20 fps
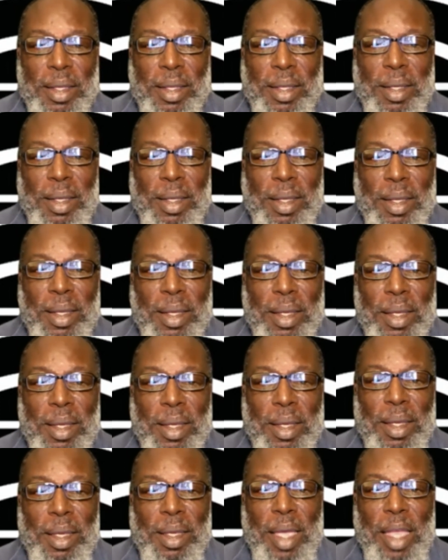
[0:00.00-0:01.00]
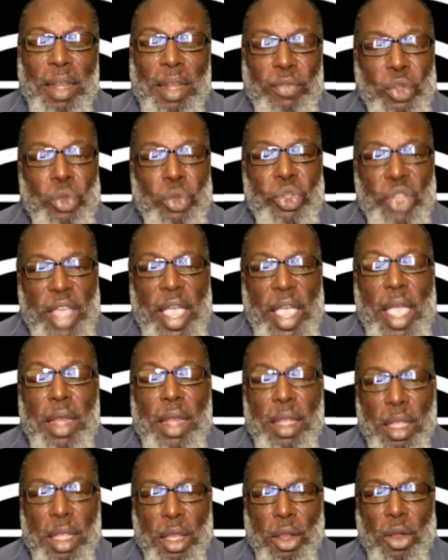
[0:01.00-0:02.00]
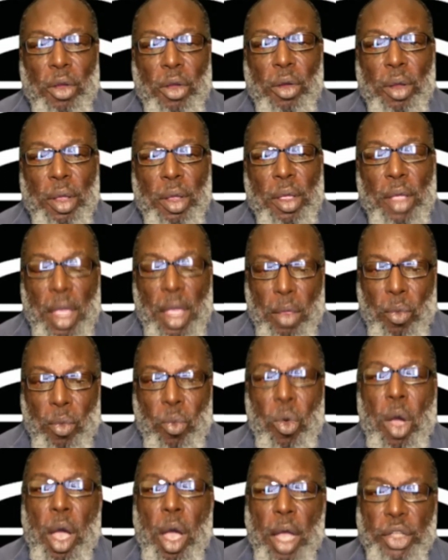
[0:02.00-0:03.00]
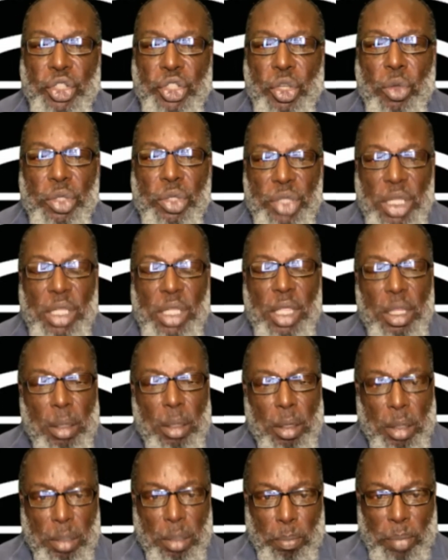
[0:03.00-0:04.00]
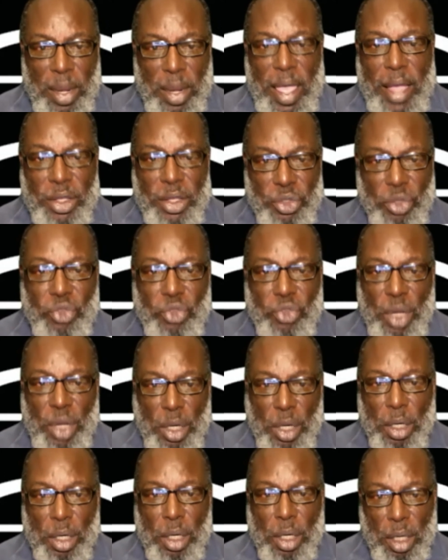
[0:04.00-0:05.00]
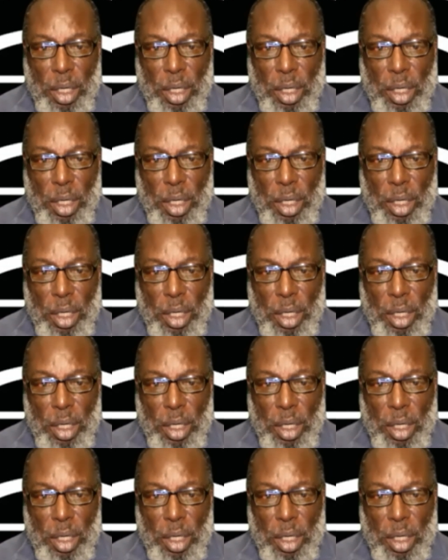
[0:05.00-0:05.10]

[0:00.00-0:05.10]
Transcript: And if you stand here and watch, you'll see that Blacks are treated